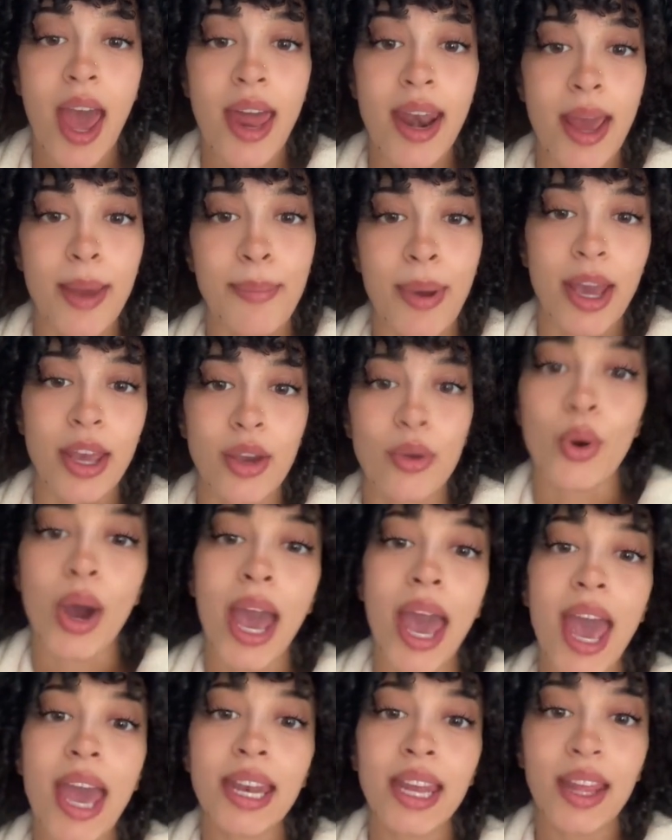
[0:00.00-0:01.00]
and I bet you
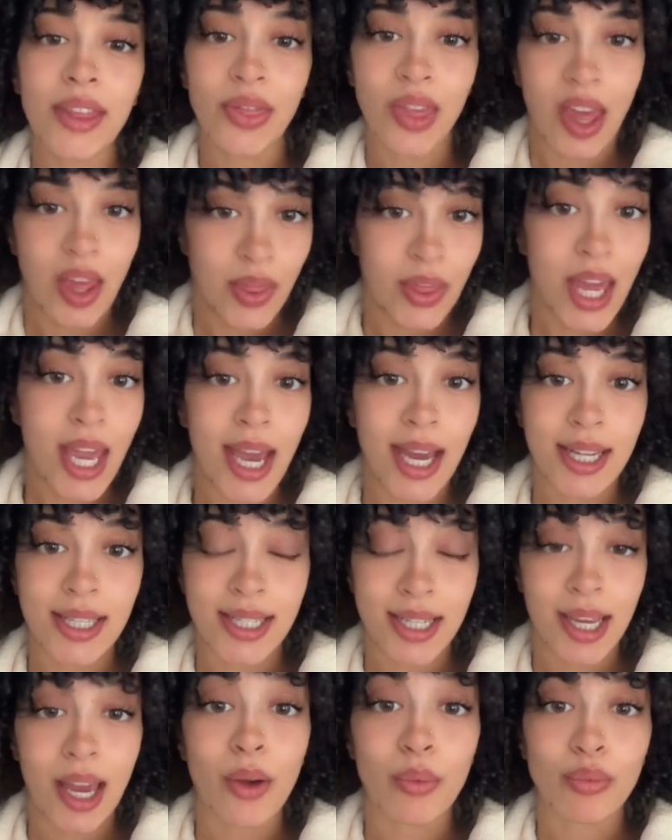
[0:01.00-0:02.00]
anything they
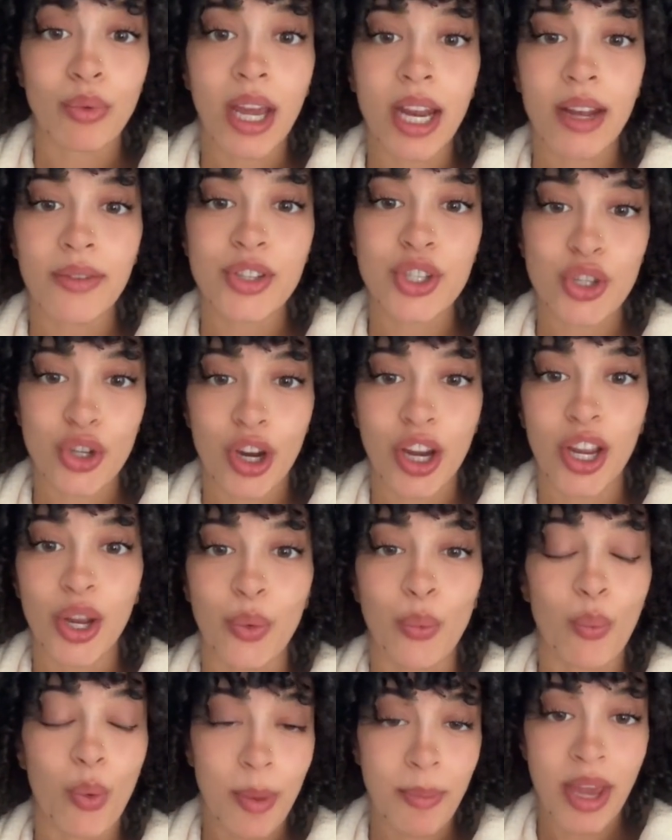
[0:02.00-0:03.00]
had to get rid of
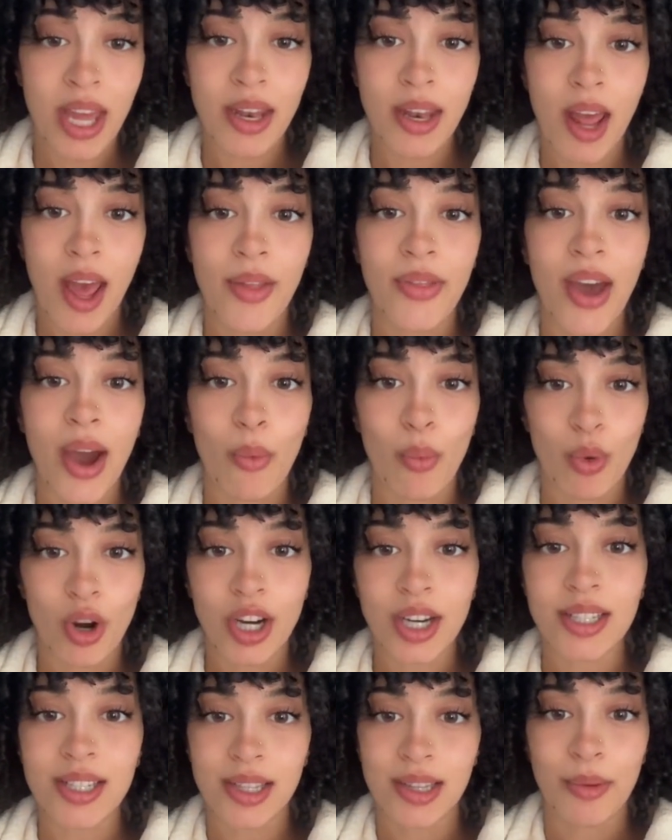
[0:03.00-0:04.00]
certain women that
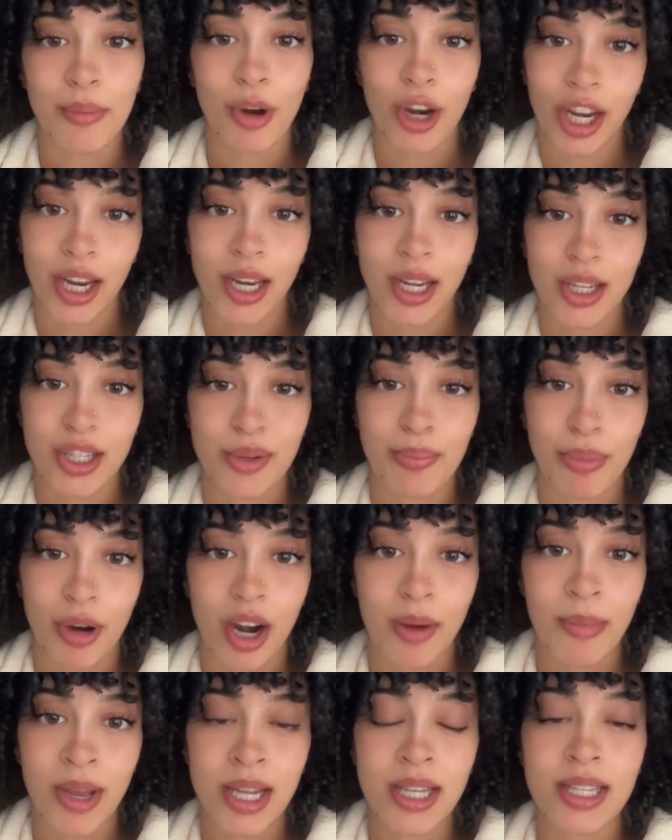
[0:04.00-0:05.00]
worked in the marketing
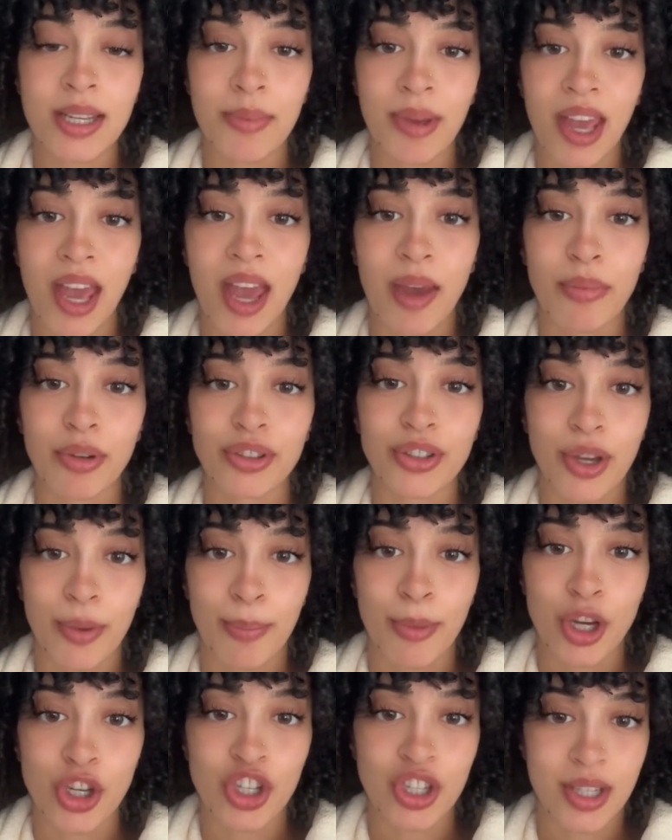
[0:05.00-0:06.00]
department to be able to
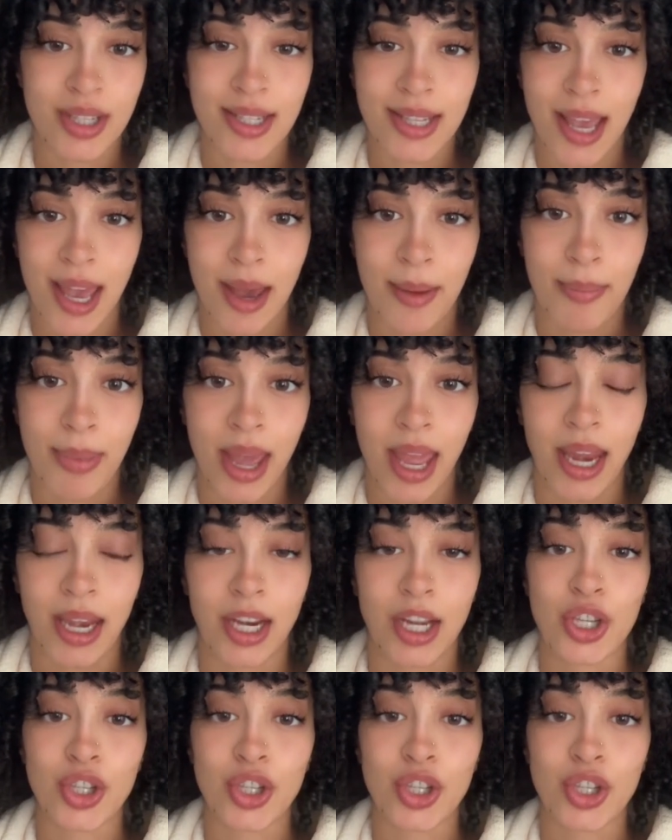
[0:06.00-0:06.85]
push this campaign,